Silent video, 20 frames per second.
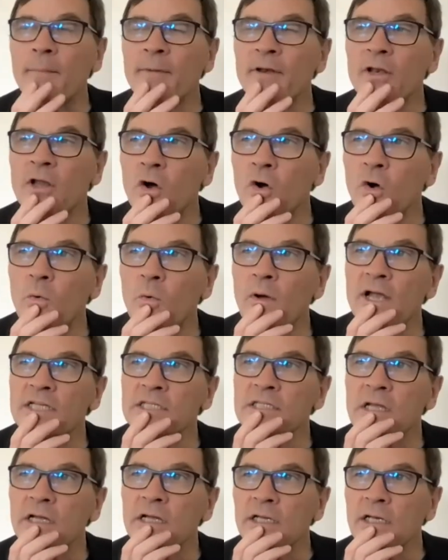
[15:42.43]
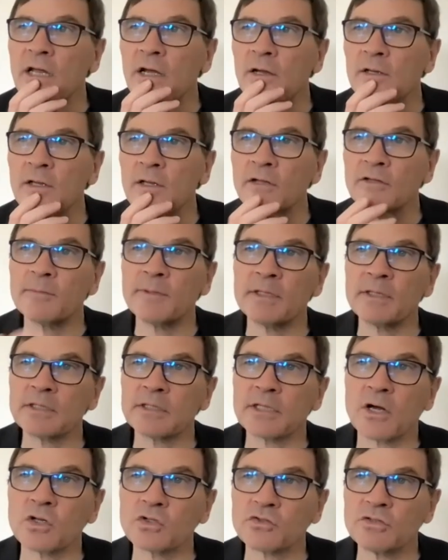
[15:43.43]
mean, not always like, you know, you have to be
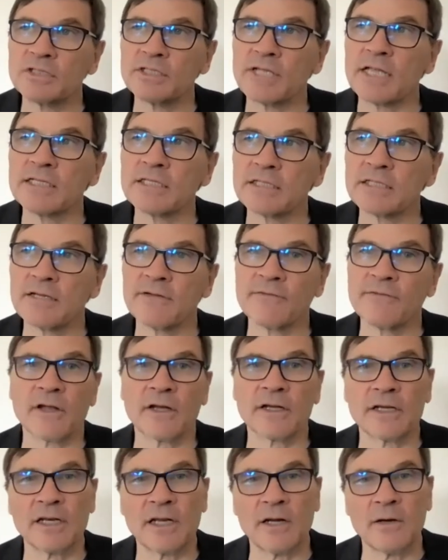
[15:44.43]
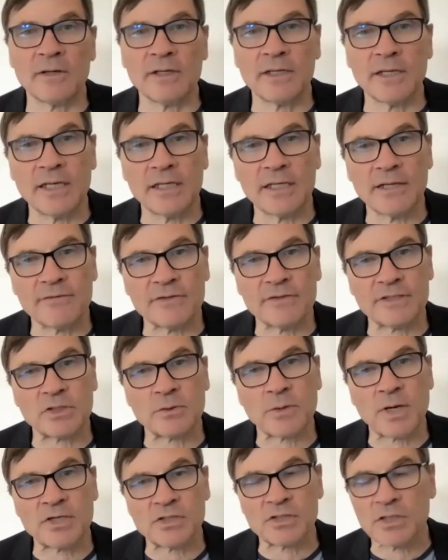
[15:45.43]
culturally sensitive, like, you know, ah, yeah.
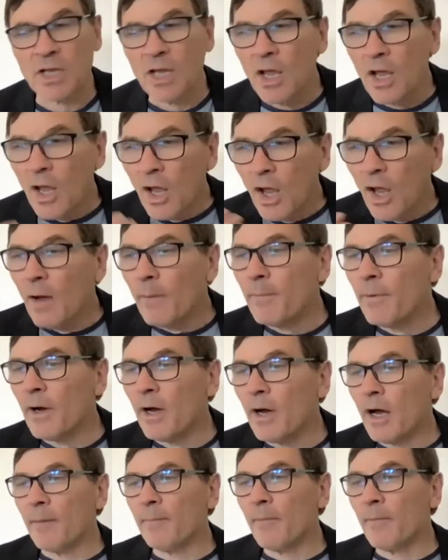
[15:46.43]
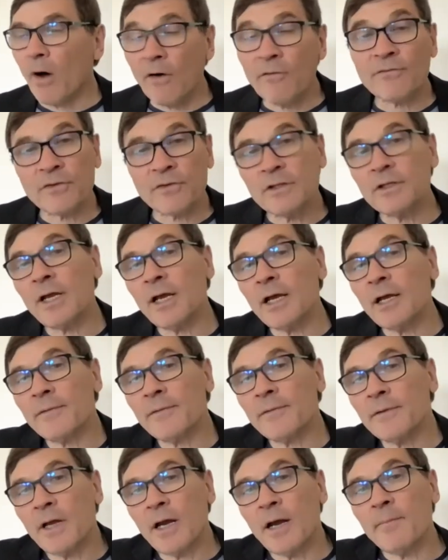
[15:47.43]
but um, often, yeah.
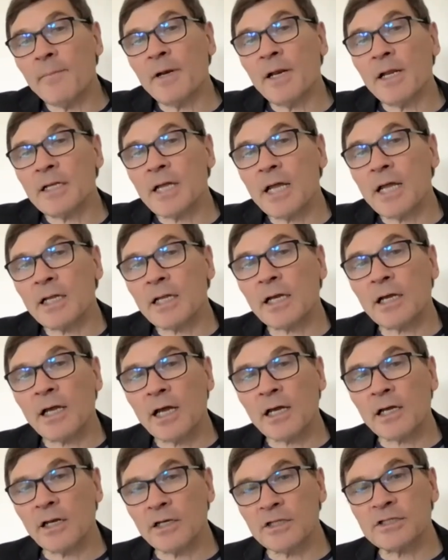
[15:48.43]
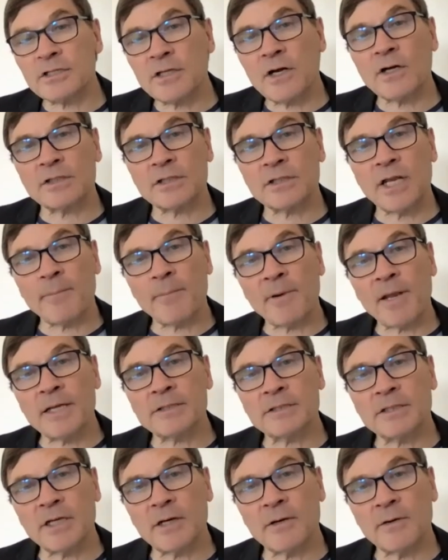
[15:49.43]
Yeah. I mean, I, I, I kind of started that
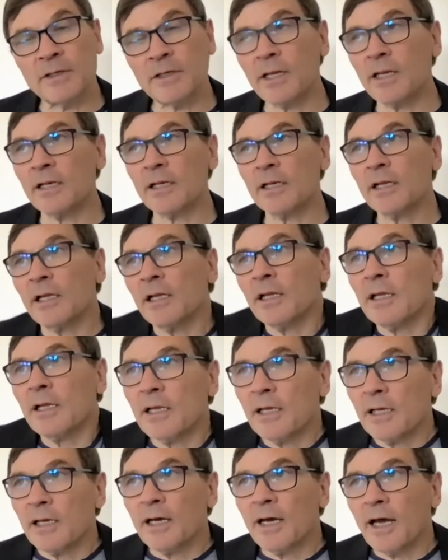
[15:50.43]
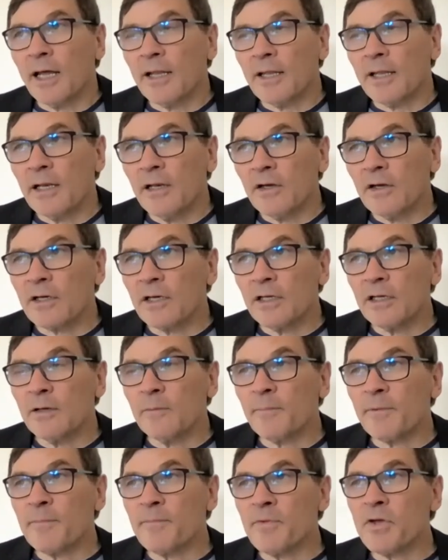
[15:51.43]
place, you know, and, and, and they look at
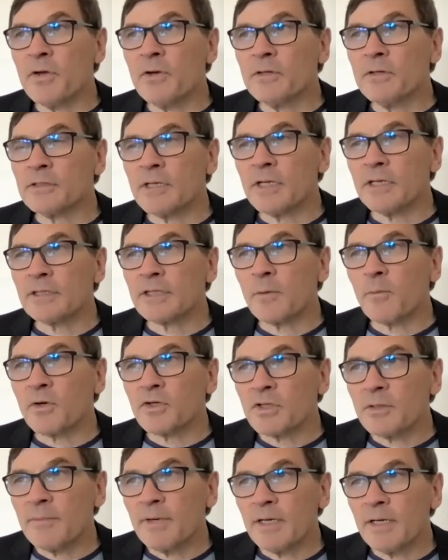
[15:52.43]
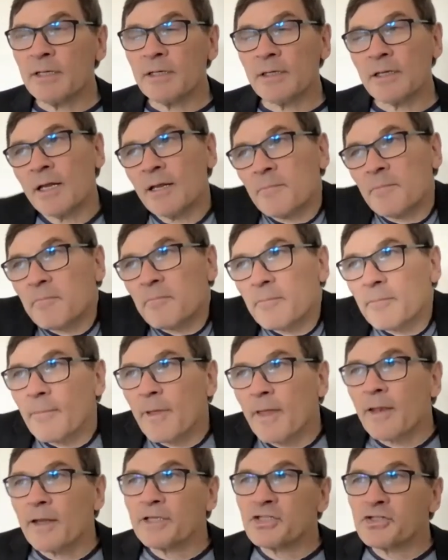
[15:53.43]
you bemused and they say, what do you mean?
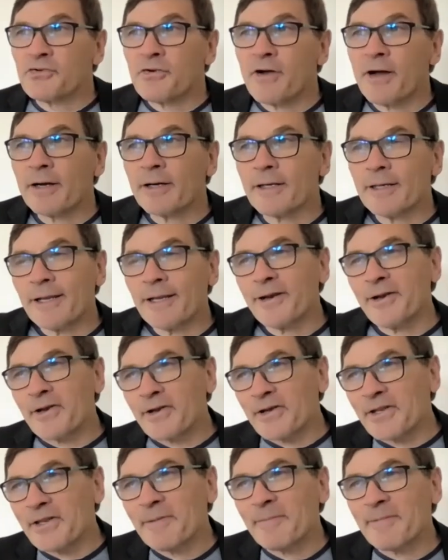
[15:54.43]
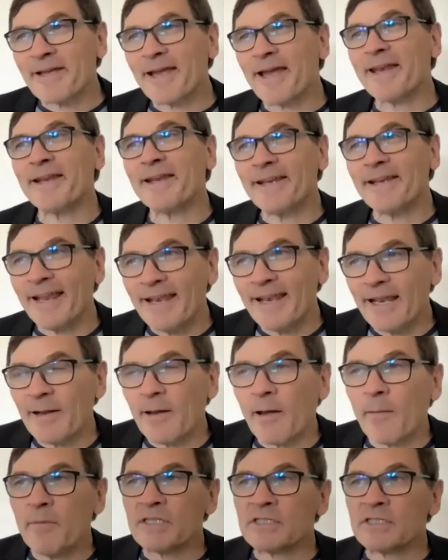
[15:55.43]
and I shrug and I look at them again and then and we